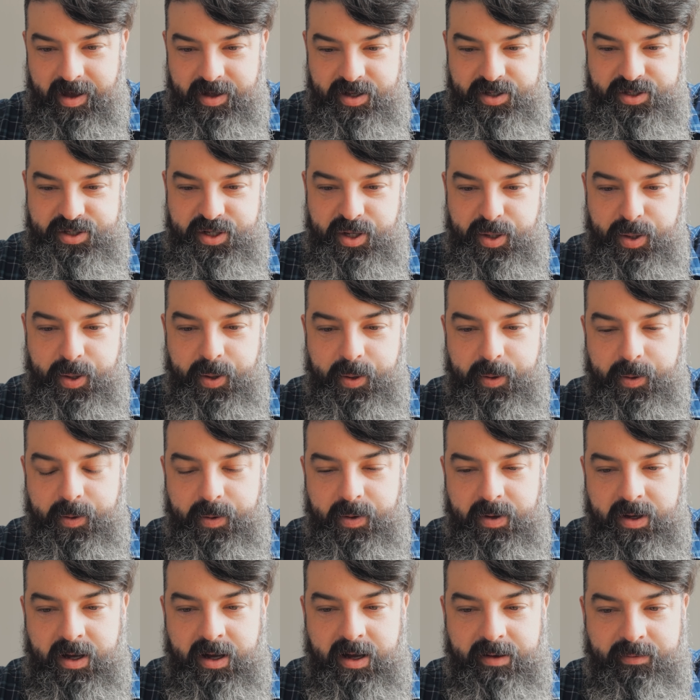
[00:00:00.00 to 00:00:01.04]
So
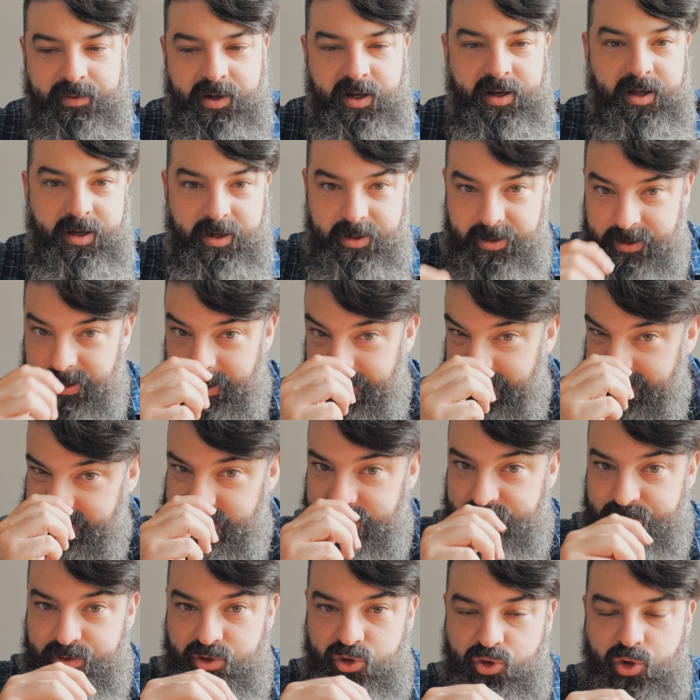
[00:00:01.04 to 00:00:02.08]
I'm going to kind of
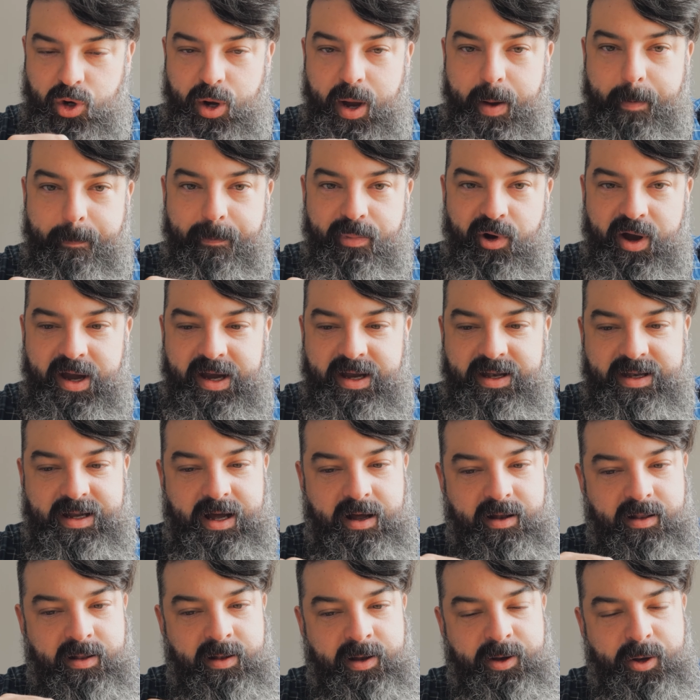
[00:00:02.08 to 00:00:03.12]
just try and break
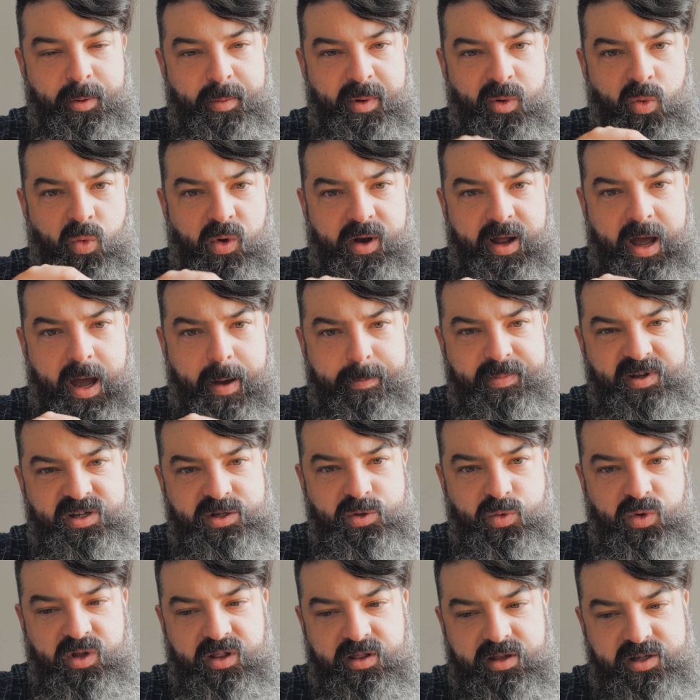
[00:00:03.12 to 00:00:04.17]
down a little bit what happens with